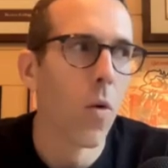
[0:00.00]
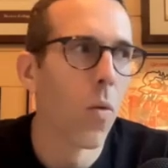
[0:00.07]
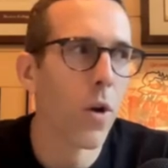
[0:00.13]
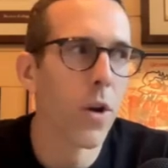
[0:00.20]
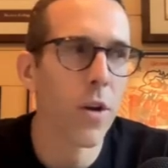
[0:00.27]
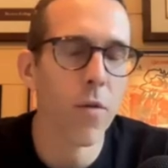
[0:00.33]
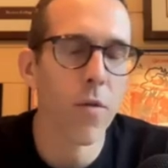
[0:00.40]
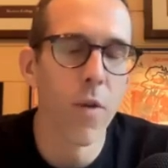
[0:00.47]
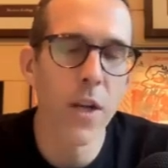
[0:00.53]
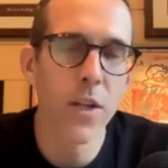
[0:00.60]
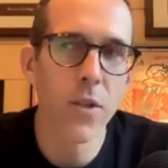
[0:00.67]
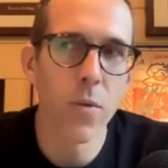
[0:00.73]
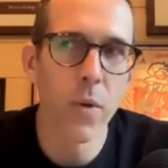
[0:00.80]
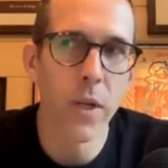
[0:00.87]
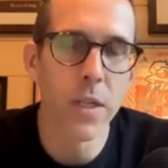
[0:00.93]
What are your
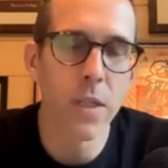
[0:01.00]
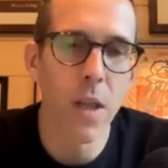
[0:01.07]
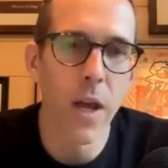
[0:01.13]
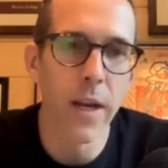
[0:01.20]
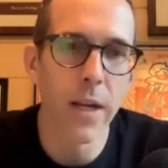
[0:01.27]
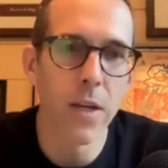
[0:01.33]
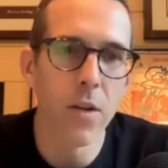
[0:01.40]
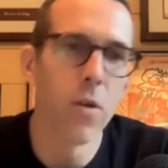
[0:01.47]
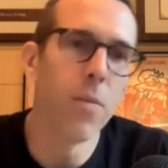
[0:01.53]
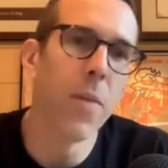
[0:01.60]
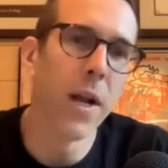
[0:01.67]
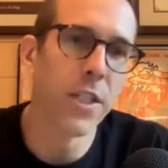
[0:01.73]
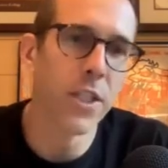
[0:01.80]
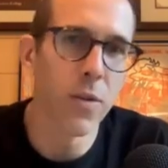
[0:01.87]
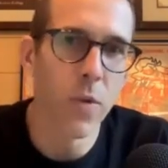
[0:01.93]
rest weeks like? And you had
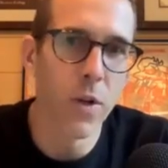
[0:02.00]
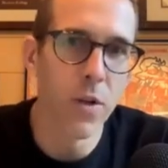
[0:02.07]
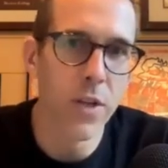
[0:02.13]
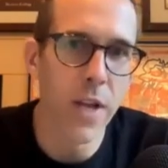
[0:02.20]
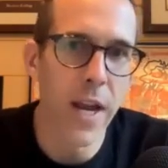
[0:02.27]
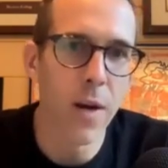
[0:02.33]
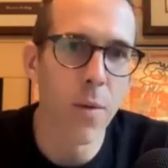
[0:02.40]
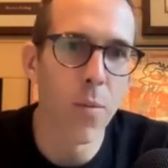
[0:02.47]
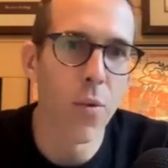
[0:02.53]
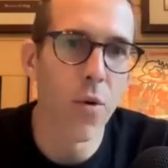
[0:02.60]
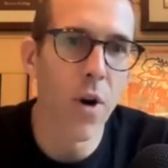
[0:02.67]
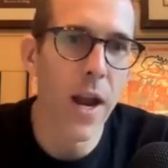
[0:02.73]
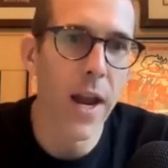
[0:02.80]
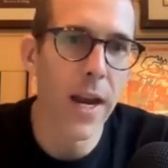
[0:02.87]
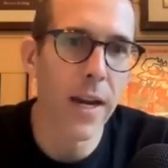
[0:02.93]
mentioned when you take a
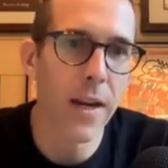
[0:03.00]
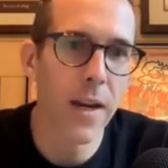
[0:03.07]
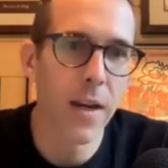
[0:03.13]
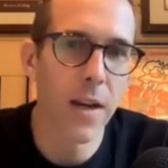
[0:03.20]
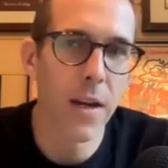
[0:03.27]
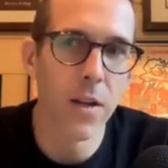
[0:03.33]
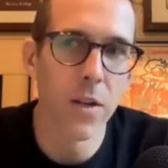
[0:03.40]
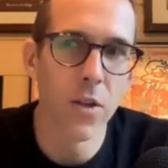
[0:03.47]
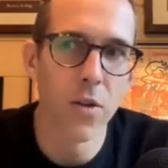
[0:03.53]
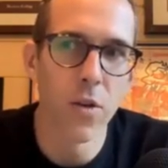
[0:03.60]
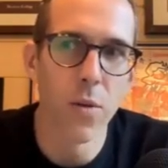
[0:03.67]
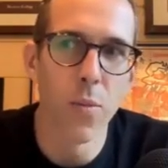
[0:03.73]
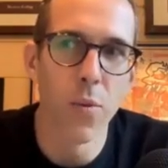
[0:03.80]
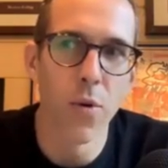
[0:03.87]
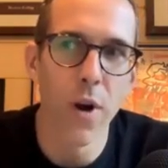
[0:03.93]
break, do
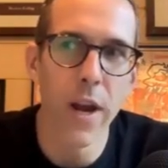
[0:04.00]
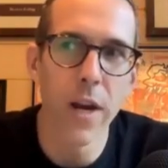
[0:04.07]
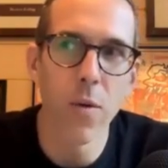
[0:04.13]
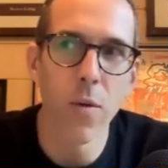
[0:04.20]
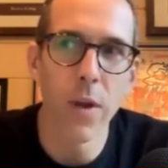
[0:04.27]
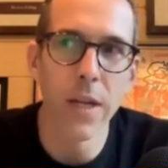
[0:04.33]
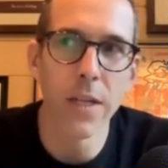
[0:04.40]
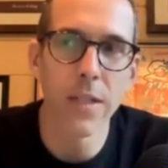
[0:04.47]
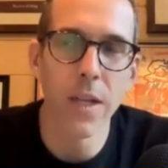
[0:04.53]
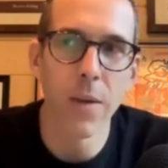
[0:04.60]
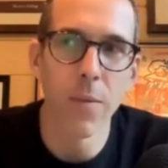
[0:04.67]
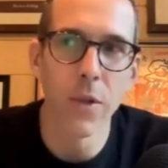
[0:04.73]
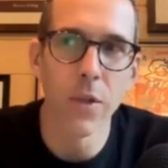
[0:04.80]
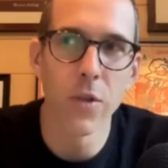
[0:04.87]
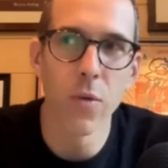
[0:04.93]
the break weeks
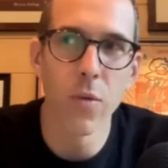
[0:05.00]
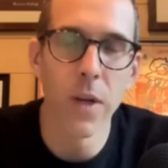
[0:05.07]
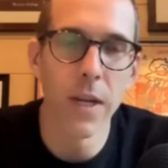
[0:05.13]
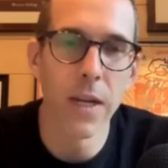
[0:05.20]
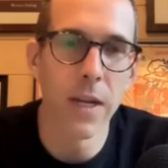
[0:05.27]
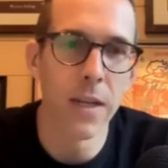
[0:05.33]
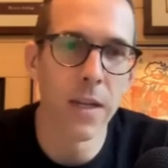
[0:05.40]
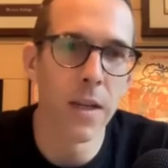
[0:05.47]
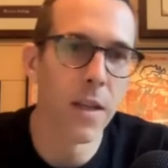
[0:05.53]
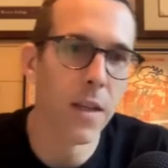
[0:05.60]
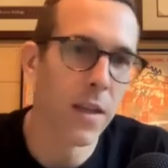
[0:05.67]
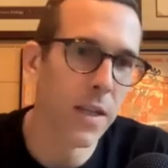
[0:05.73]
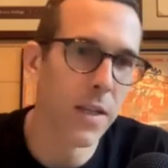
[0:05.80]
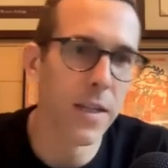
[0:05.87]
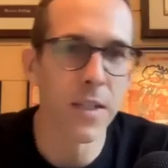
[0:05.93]
in between
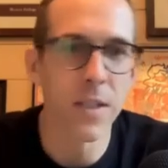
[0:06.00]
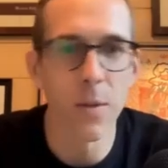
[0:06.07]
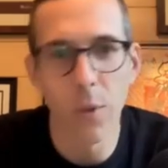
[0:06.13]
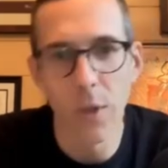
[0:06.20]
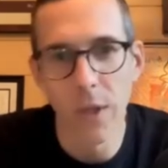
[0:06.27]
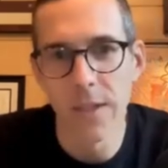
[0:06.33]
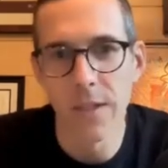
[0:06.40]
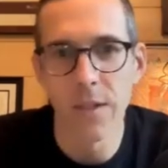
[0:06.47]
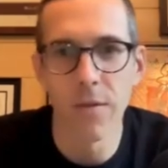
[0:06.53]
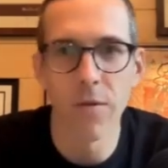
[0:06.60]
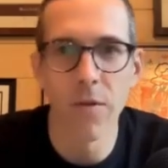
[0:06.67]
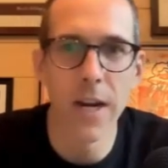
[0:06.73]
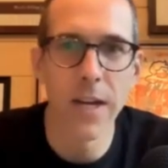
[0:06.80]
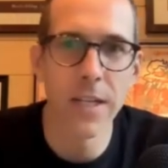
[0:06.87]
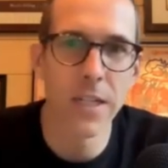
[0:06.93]
the disciplines of
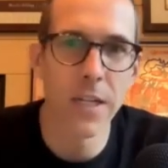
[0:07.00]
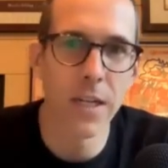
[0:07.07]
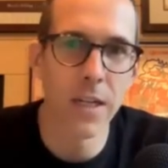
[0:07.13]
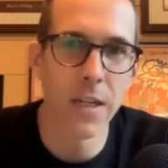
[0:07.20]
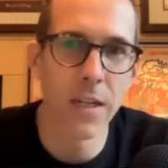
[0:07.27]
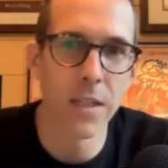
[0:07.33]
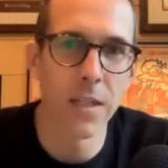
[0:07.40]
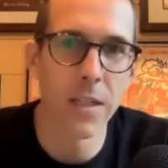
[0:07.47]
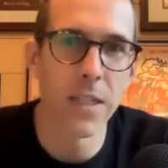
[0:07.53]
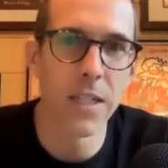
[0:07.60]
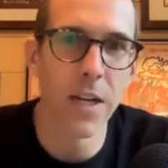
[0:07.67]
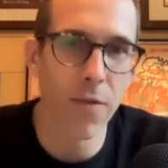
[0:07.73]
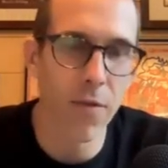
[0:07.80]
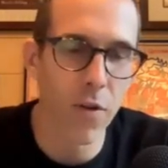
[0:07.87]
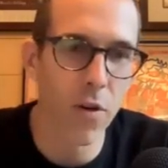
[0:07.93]
racing
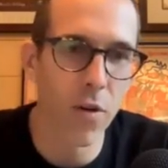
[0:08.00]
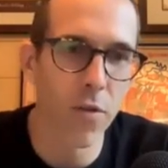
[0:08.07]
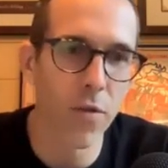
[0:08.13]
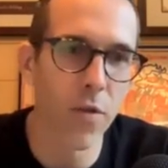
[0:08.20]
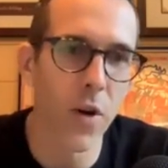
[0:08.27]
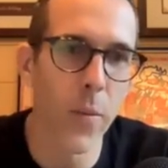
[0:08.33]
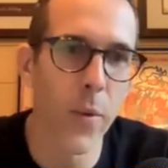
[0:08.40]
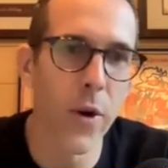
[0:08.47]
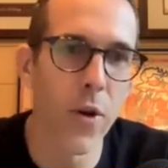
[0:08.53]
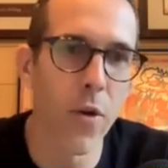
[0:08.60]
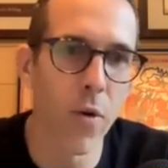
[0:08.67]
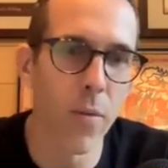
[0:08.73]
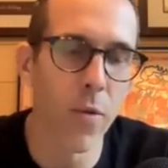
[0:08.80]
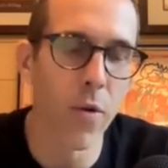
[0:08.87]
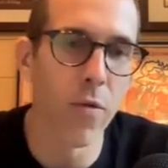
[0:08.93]
differ from a
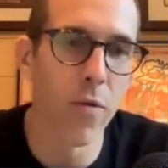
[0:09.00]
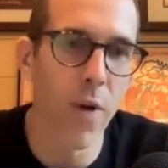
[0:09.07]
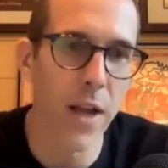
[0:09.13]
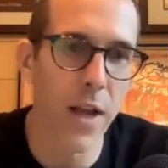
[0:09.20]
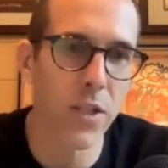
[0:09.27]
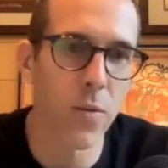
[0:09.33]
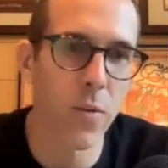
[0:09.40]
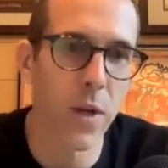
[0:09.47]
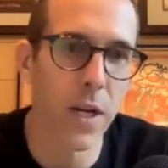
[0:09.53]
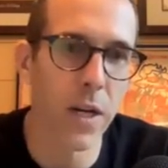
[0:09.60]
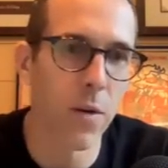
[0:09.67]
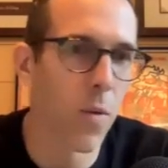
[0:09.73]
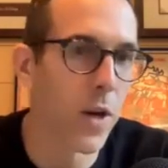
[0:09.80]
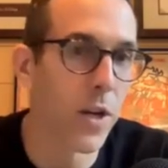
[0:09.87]
normal rest week